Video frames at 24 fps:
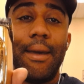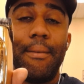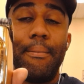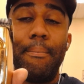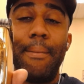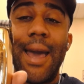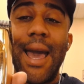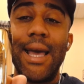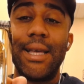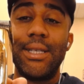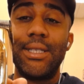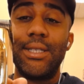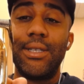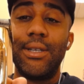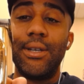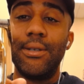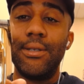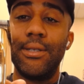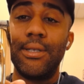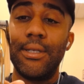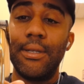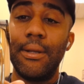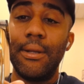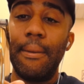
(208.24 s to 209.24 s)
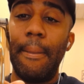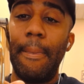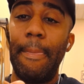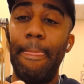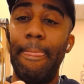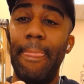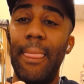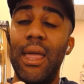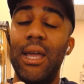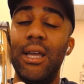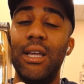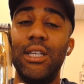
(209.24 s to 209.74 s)
Masters.
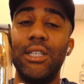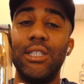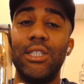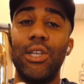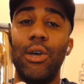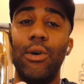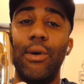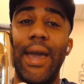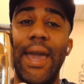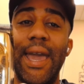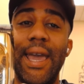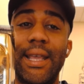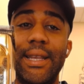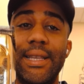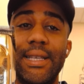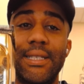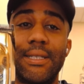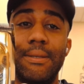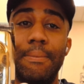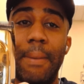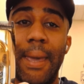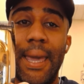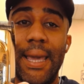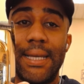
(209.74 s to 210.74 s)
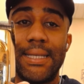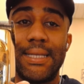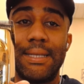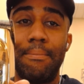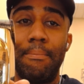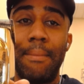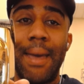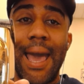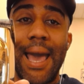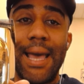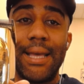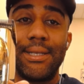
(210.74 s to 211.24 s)
So Andis makes
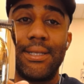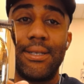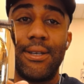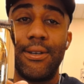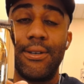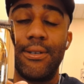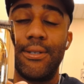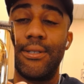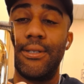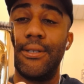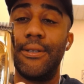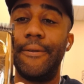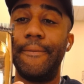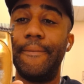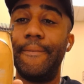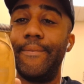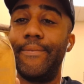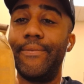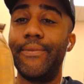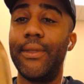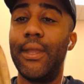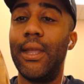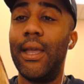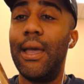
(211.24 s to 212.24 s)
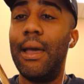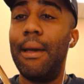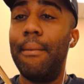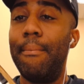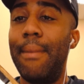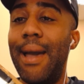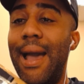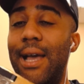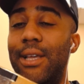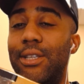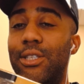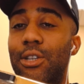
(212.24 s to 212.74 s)
Masters.
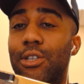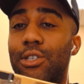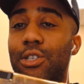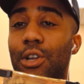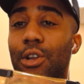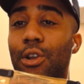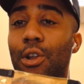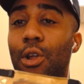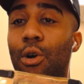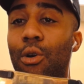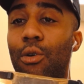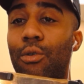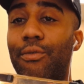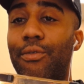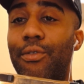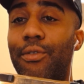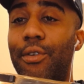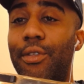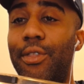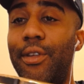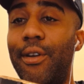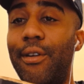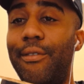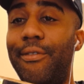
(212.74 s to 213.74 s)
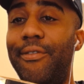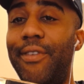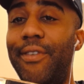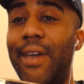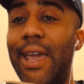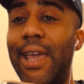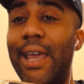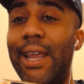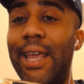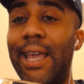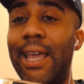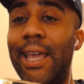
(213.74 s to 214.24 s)
Masters are known for their
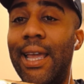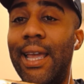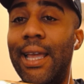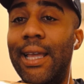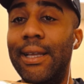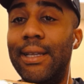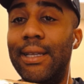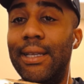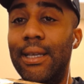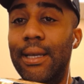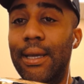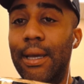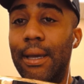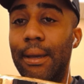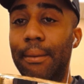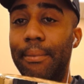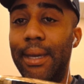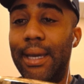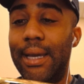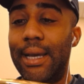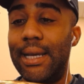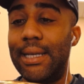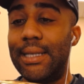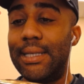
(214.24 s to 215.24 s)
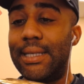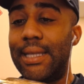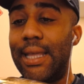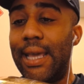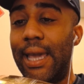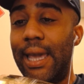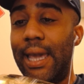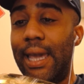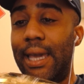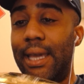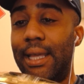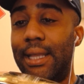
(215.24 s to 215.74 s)
fading because
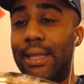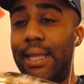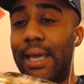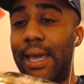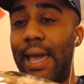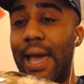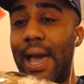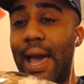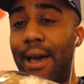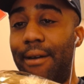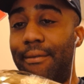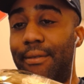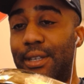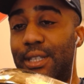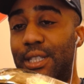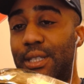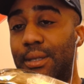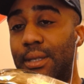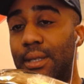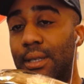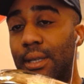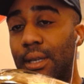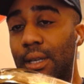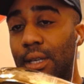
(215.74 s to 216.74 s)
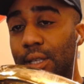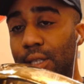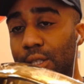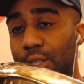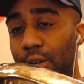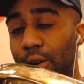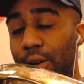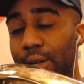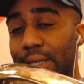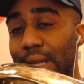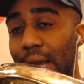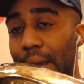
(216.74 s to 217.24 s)
they have a
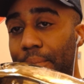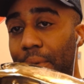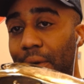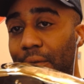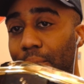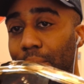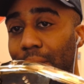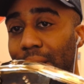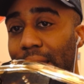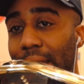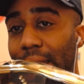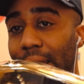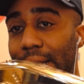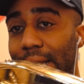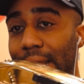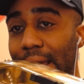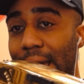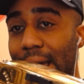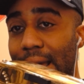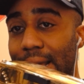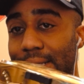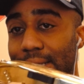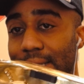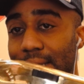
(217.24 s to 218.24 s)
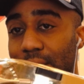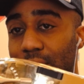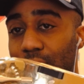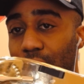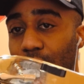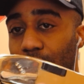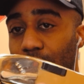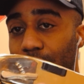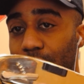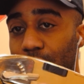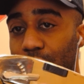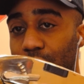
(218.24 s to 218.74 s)
certain type of blade that has this
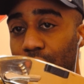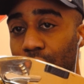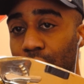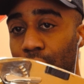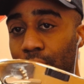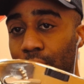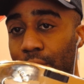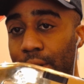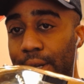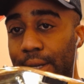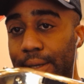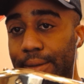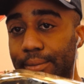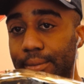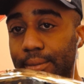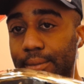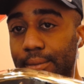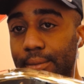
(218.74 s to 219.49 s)
curvature on it.